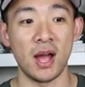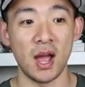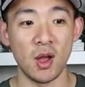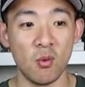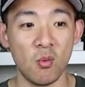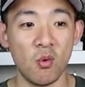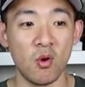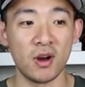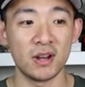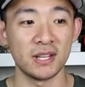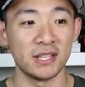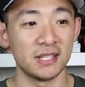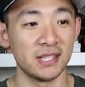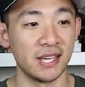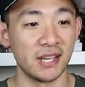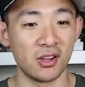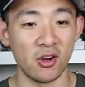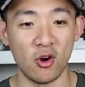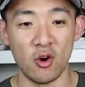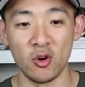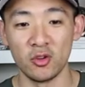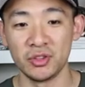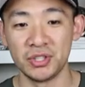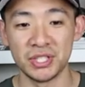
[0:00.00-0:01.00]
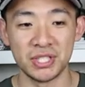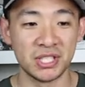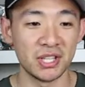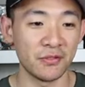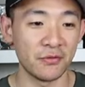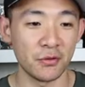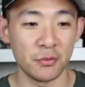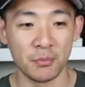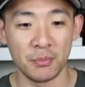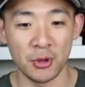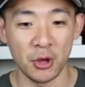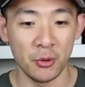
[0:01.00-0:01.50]
I wanted like all these
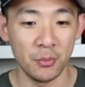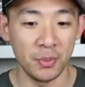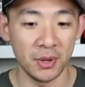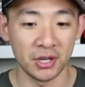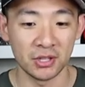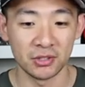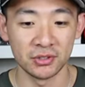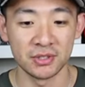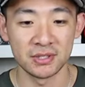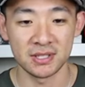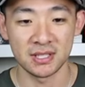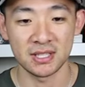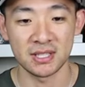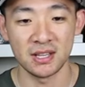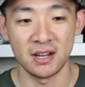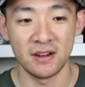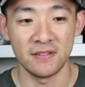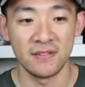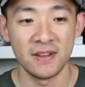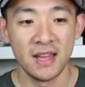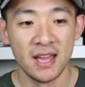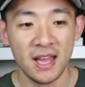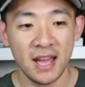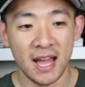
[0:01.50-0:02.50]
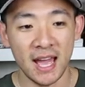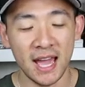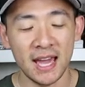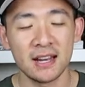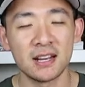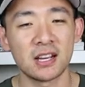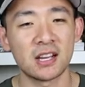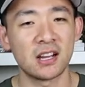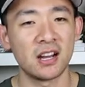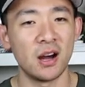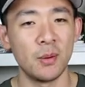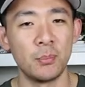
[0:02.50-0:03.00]
different belt buckles and stuff i
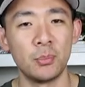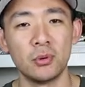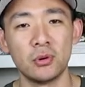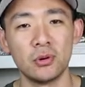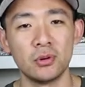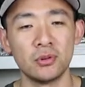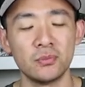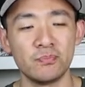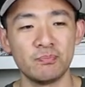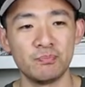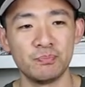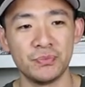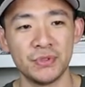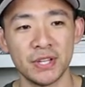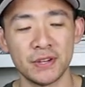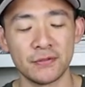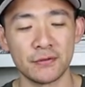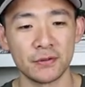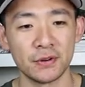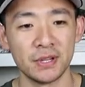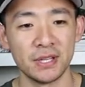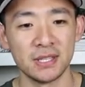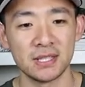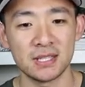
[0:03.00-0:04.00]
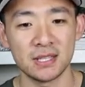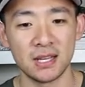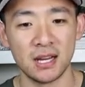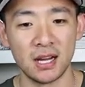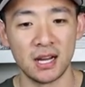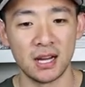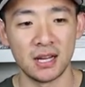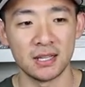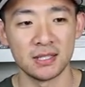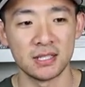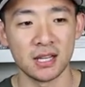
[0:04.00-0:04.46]
had a couple different uh,